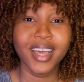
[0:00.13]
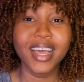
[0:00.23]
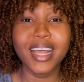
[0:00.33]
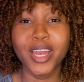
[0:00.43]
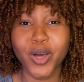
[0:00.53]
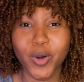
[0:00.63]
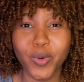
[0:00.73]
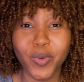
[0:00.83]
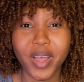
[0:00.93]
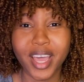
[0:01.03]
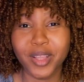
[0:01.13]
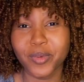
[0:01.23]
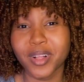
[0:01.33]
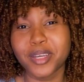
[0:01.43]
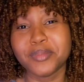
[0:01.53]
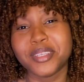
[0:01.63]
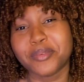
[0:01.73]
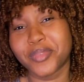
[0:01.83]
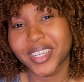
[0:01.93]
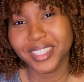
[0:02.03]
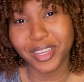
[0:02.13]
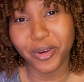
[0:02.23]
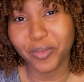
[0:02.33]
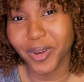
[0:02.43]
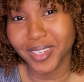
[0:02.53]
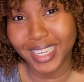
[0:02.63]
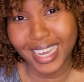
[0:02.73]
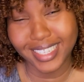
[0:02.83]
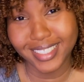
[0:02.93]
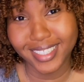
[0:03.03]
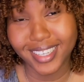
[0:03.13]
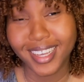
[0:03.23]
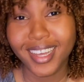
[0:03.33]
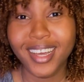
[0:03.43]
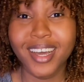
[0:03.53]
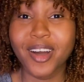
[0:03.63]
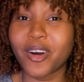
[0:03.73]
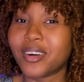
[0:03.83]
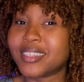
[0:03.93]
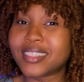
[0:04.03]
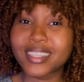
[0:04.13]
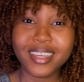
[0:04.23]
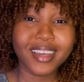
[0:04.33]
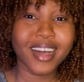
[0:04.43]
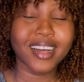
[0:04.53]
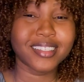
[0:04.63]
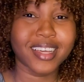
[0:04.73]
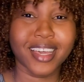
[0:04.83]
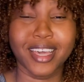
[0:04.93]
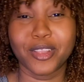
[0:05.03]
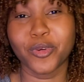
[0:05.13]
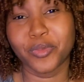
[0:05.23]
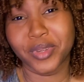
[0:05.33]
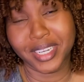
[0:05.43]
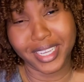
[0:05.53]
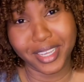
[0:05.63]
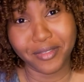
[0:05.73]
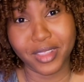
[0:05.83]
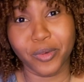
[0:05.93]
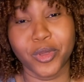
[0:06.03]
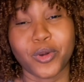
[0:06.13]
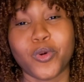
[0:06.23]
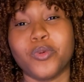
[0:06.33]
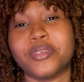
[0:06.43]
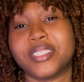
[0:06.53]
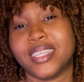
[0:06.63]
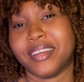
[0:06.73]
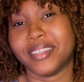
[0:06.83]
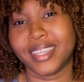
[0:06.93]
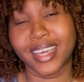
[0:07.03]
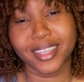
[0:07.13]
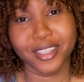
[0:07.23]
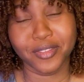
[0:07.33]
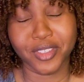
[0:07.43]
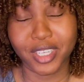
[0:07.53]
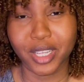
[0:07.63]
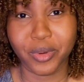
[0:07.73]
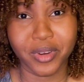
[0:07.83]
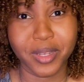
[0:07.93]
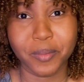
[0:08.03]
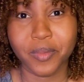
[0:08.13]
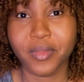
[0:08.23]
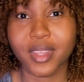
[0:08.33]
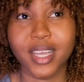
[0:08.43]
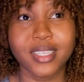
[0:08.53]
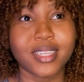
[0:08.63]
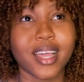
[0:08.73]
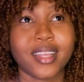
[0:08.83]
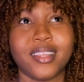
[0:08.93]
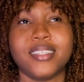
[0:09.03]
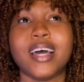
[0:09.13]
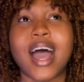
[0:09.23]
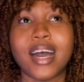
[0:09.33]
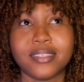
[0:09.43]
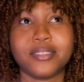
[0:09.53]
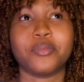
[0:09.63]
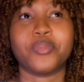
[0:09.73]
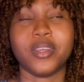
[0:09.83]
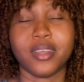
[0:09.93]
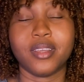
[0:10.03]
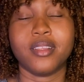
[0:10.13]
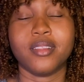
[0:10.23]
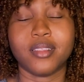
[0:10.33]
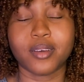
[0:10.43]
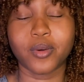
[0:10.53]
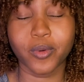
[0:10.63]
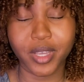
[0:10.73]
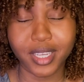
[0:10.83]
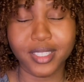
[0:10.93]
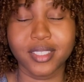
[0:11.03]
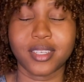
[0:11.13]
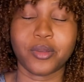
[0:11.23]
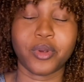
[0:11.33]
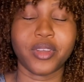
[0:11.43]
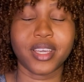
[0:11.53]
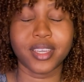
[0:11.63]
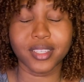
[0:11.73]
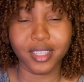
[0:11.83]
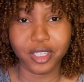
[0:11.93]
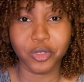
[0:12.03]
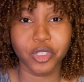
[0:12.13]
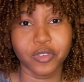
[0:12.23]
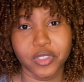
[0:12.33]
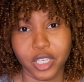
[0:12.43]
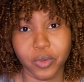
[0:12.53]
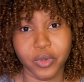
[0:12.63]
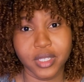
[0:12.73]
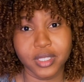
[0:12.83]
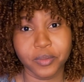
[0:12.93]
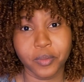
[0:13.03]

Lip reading: Hello, and welcome to the Praise Zero podcast. Honestly, guys, I cannot believe that we are almost nearing the end of January. It's like this has to be the quickest January in the history of Januaries.